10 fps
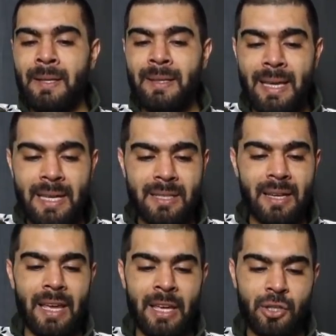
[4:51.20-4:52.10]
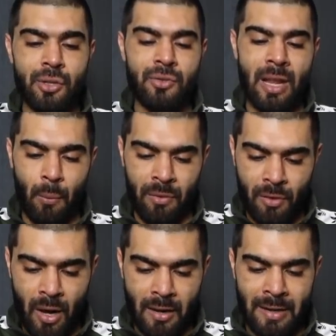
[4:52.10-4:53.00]
These are the issues that we've
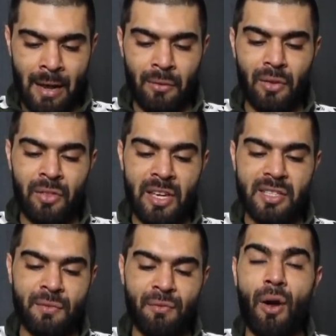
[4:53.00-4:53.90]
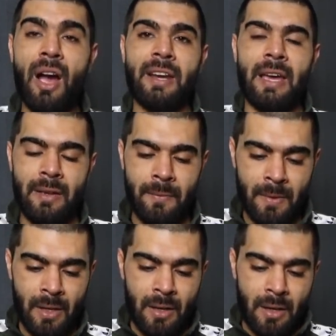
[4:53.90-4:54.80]
got now. This Friday,
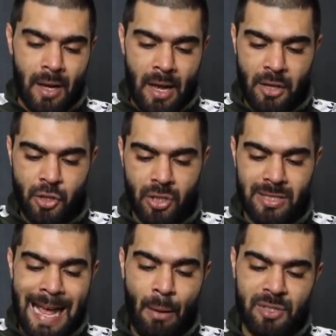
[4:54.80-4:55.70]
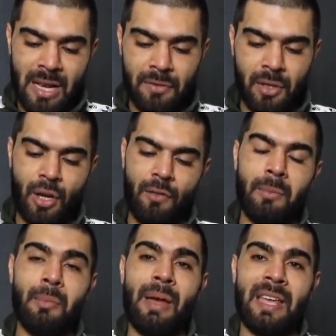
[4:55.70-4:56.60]
just hours after the
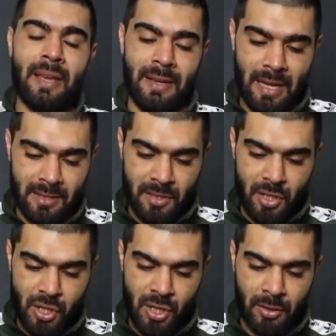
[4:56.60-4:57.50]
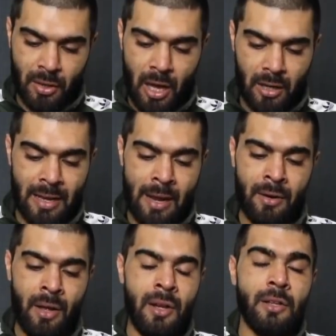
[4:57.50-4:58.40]
government made their next decision on the
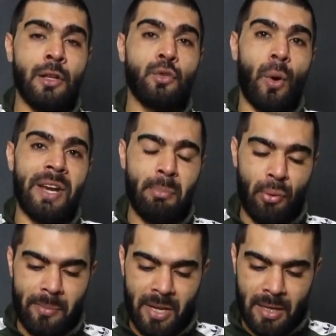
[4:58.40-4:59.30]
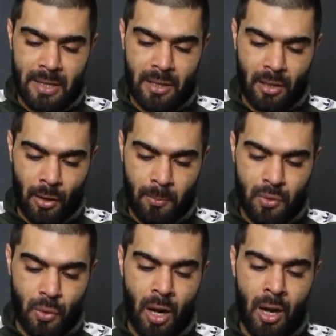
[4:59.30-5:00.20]
lockdown, the 20 Premier League
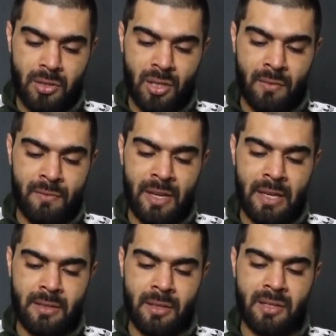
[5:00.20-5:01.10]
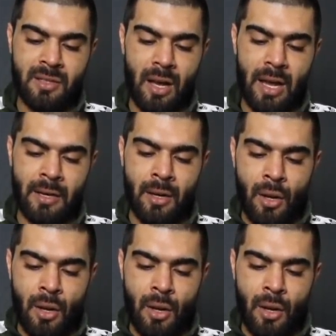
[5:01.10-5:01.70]
clubs are to convene to decide